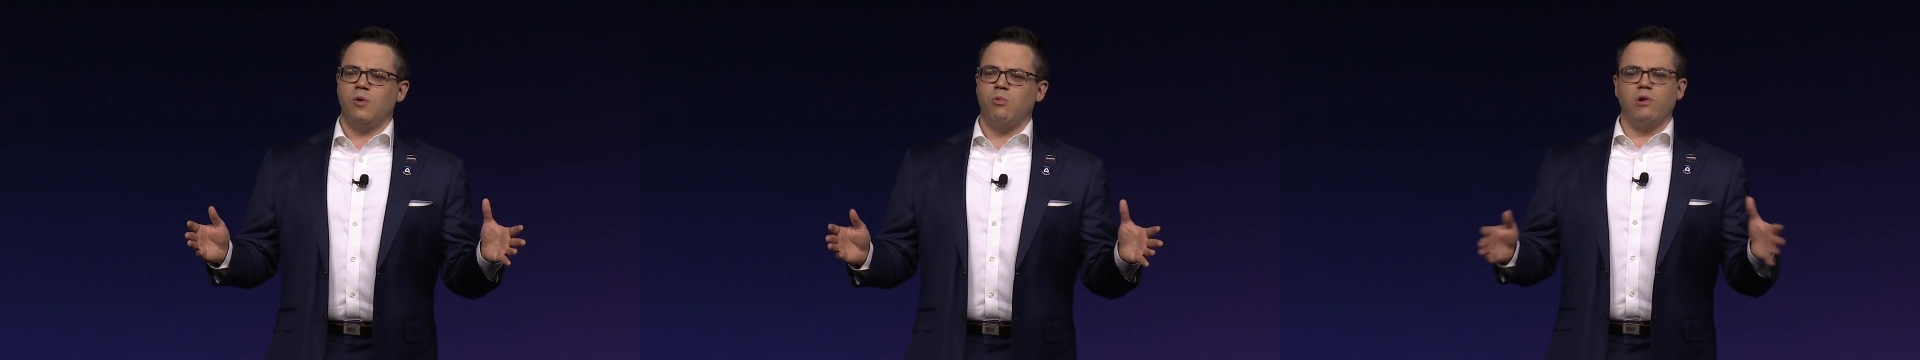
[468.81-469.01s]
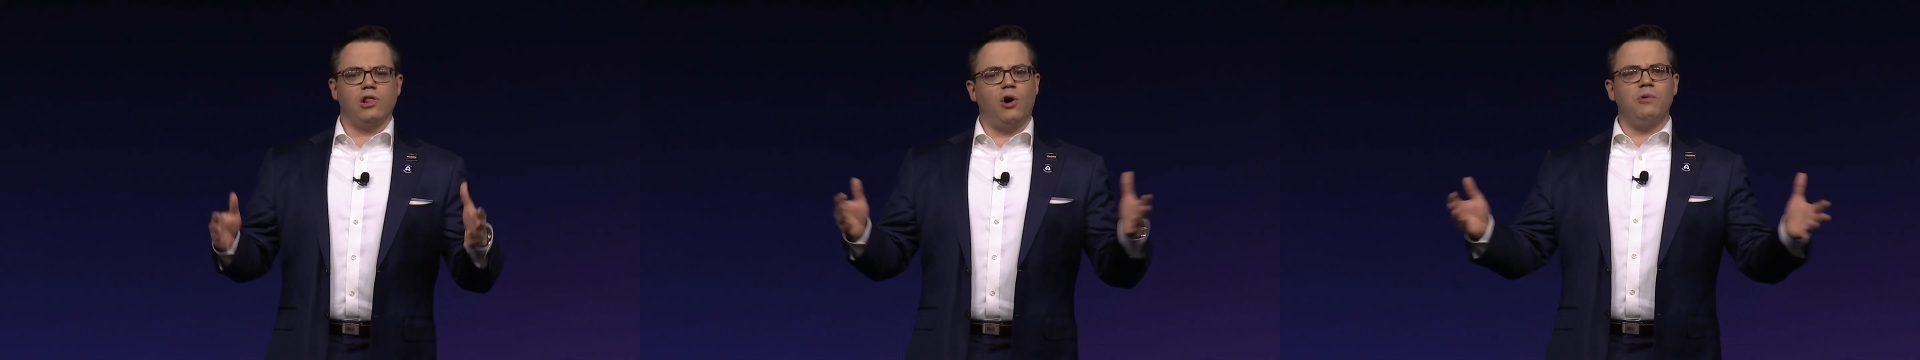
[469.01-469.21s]

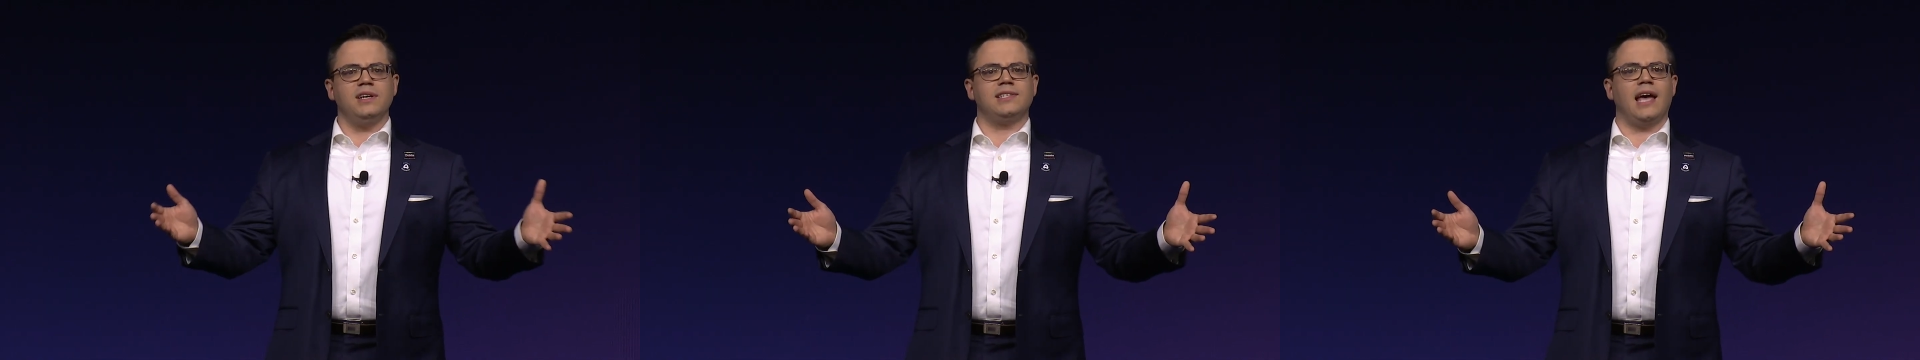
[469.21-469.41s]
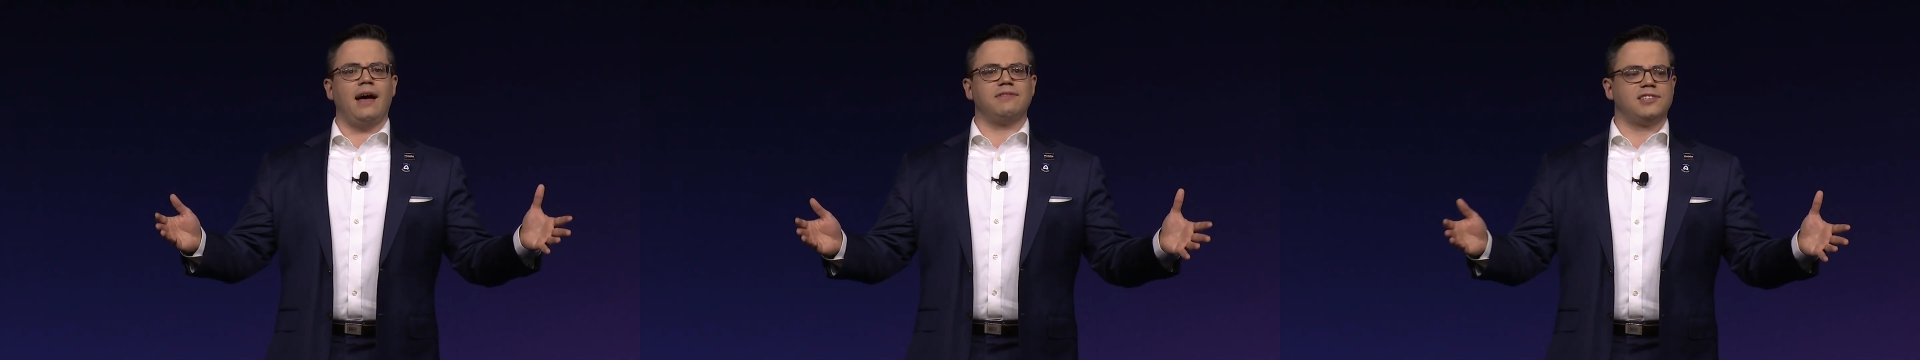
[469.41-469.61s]
We'll
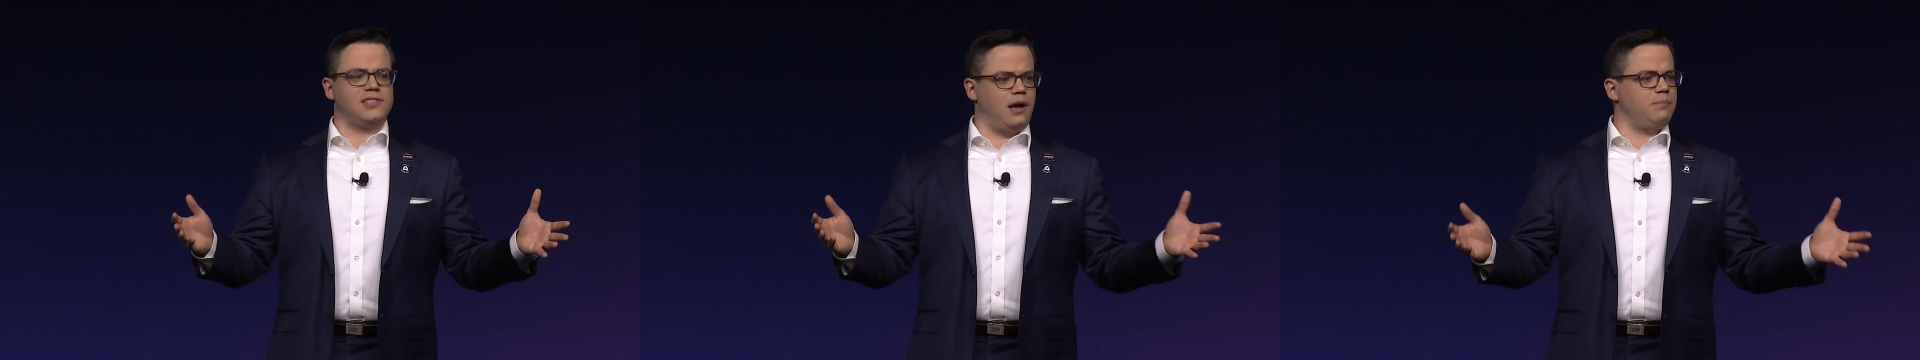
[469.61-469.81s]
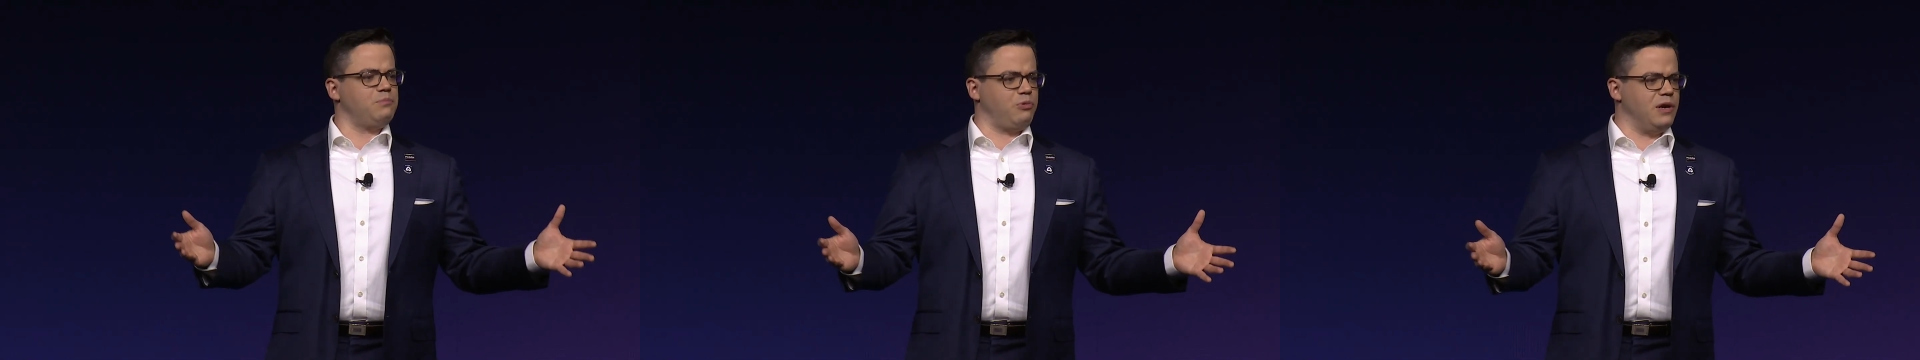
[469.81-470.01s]
always have
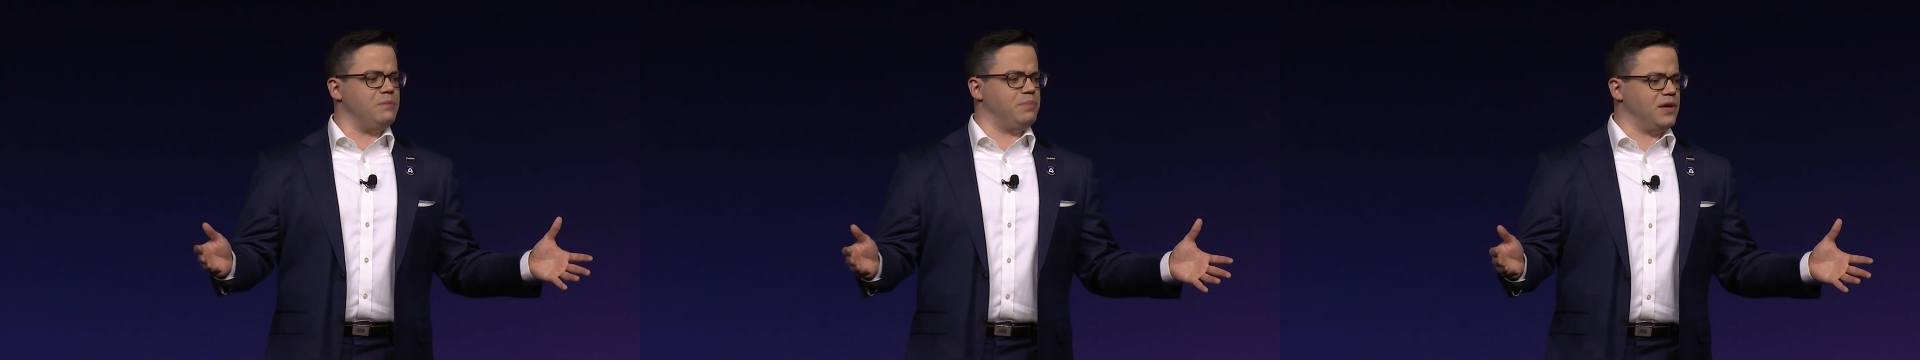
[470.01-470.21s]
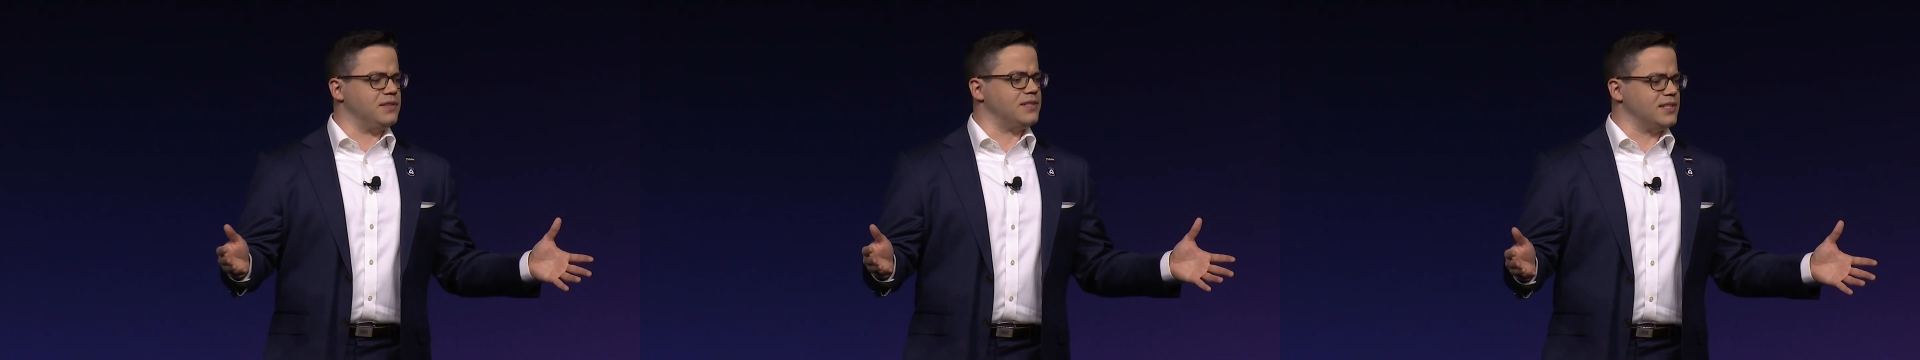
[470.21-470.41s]
some
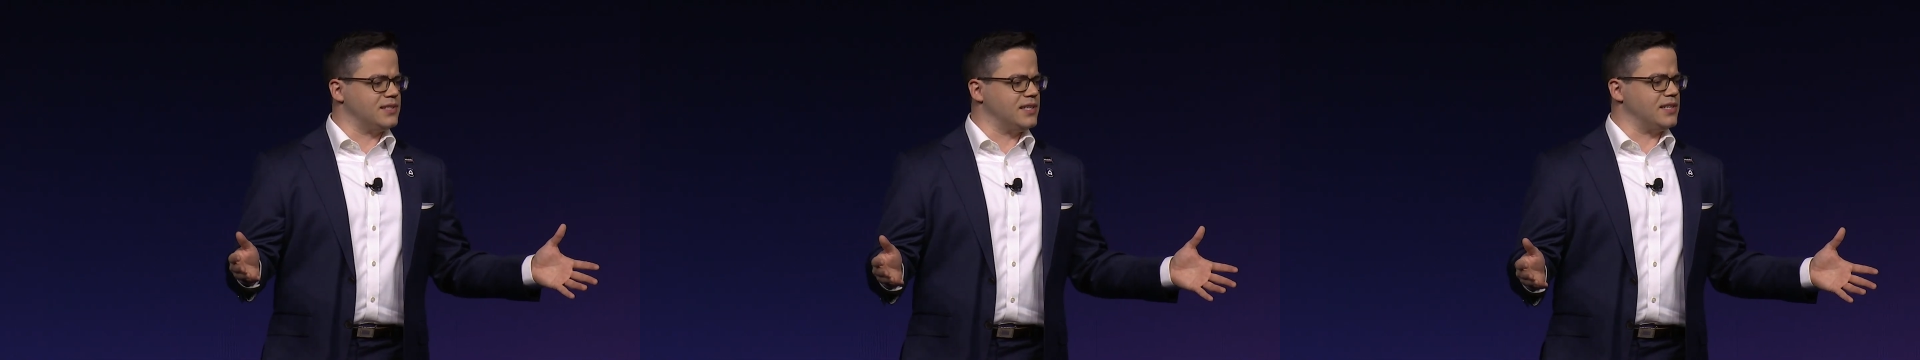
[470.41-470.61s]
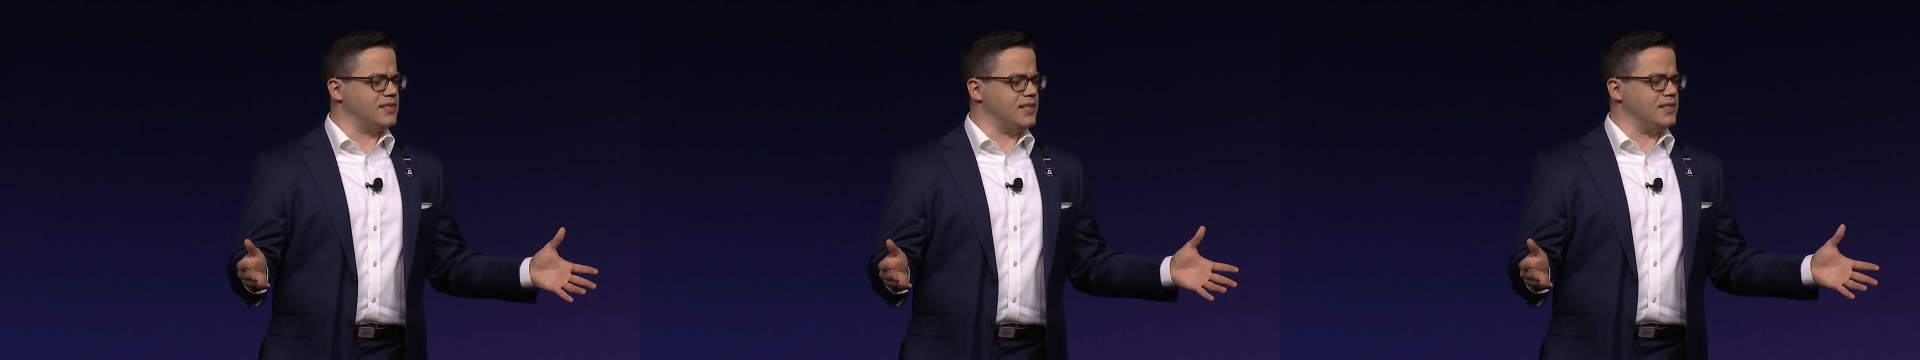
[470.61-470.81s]
pre-built
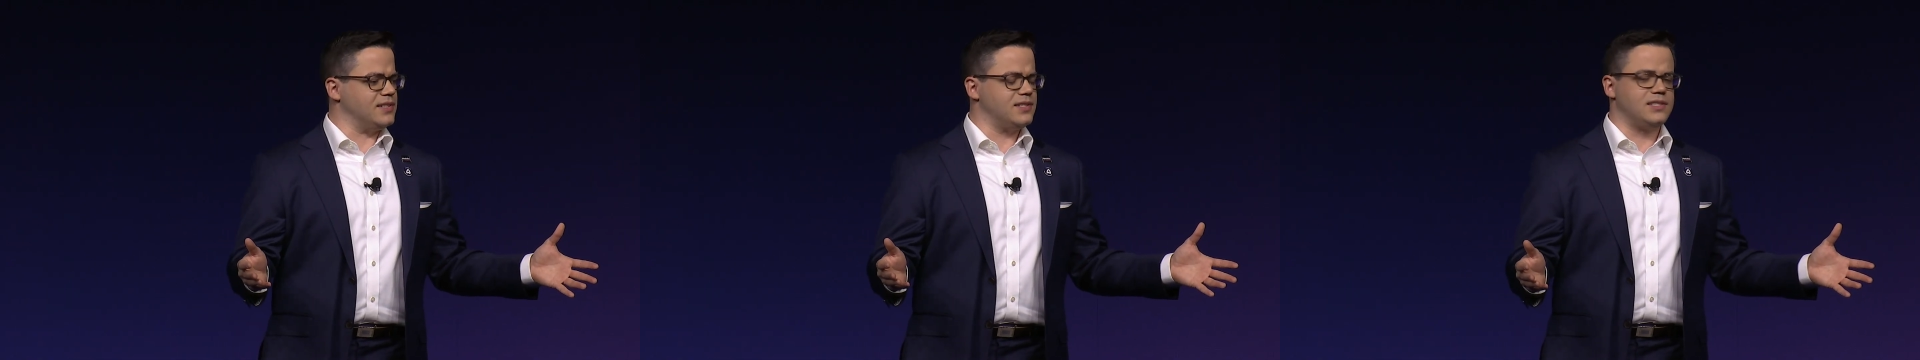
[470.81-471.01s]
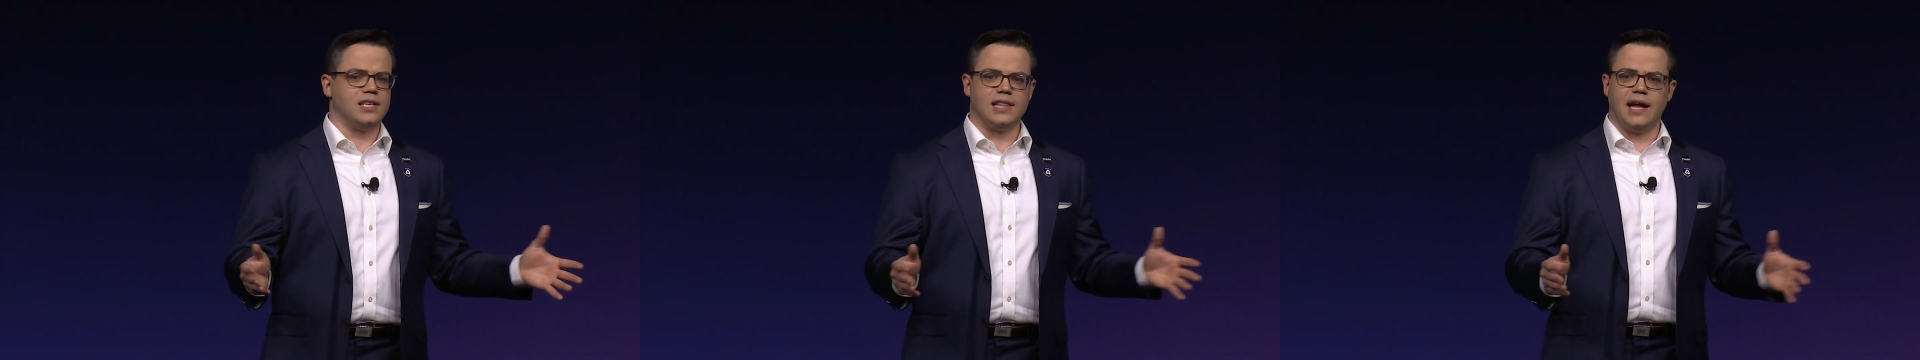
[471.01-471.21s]

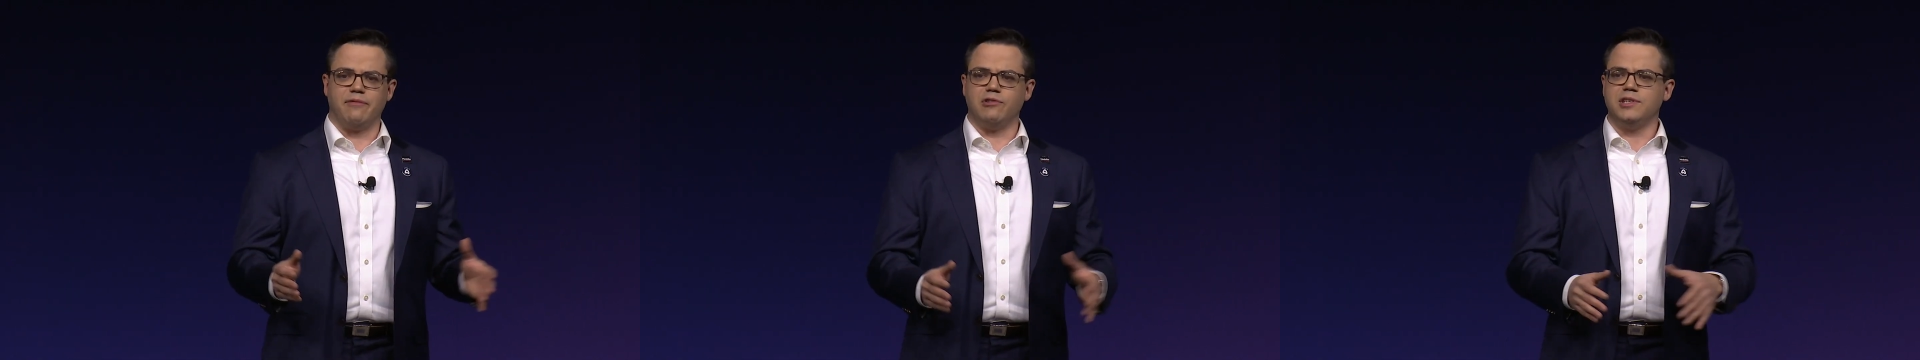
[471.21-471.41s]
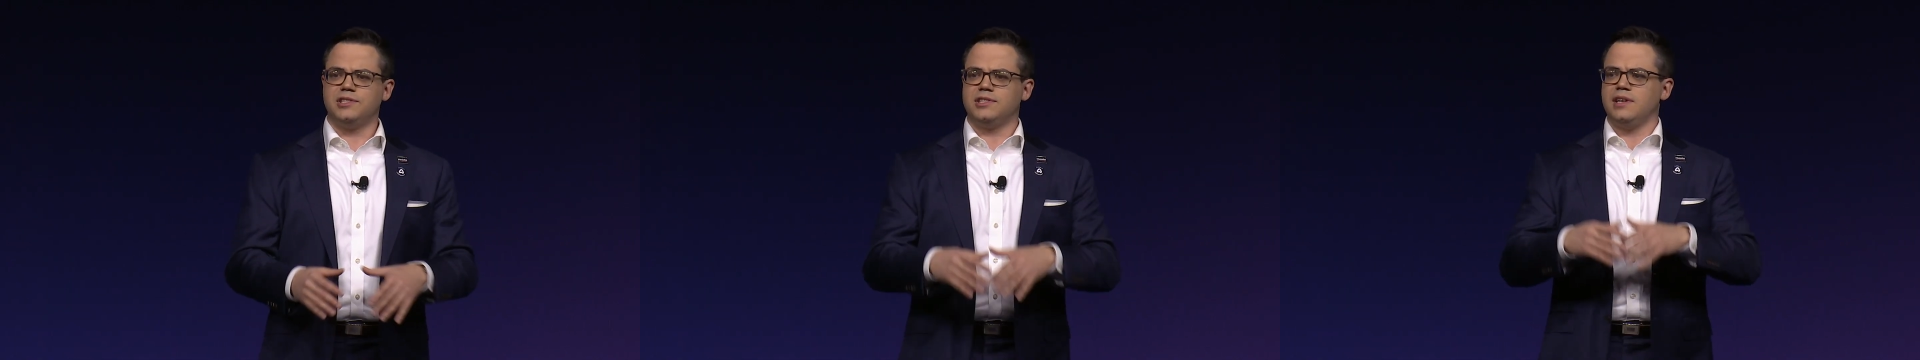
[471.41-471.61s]
assistance to
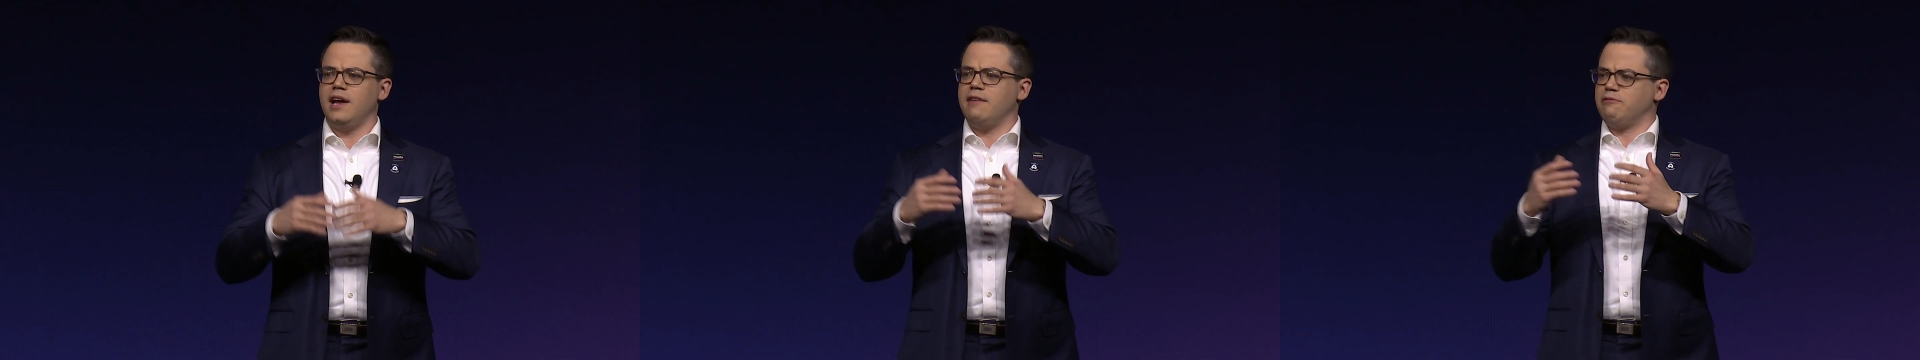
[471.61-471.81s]
leverage